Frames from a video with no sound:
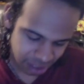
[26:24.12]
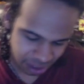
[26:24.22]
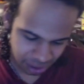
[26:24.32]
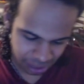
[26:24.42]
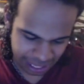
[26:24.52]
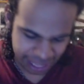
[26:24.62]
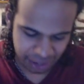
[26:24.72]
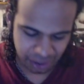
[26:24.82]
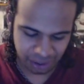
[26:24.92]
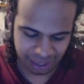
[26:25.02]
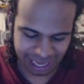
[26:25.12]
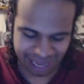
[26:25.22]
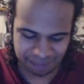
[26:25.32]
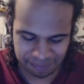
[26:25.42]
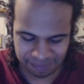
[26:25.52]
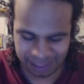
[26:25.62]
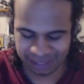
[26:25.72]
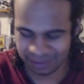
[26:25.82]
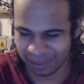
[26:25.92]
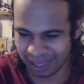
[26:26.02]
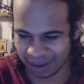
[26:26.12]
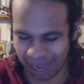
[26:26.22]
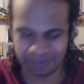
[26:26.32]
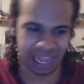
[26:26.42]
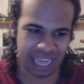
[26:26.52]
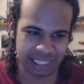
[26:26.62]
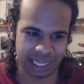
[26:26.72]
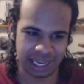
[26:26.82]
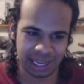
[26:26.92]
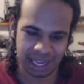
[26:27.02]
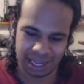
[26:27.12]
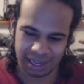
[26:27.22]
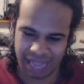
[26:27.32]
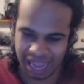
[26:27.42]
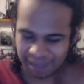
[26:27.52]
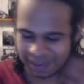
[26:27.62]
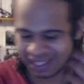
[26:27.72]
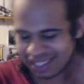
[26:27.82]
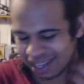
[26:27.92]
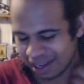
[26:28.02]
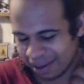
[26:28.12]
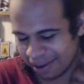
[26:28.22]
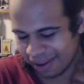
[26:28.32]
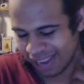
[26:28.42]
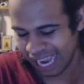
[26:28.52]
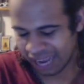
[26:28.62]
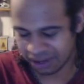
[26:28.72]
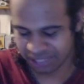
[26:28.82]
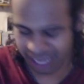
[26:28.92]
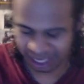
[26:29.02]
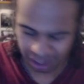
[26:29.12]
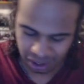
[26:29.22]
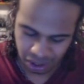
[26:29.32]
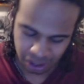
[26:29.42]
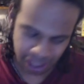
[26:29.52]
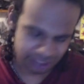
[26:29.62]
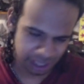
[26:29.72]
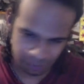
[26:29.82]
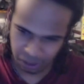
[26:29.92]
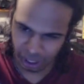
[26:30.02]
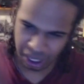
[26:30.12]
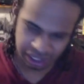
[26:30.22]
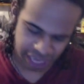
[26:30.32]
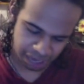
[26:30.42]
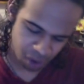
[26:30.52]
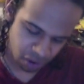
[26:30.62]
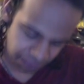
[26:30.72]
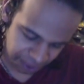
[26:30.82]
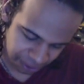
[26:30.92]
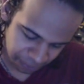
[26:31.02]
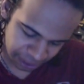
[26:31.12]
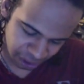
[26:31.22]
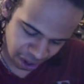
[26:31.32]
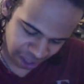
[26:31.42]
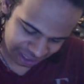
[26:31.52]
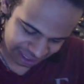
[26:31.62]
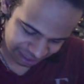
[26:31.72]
Hater and this, like, after the ice thing happens, Hater's like, that's it, we're done, game over, we lost.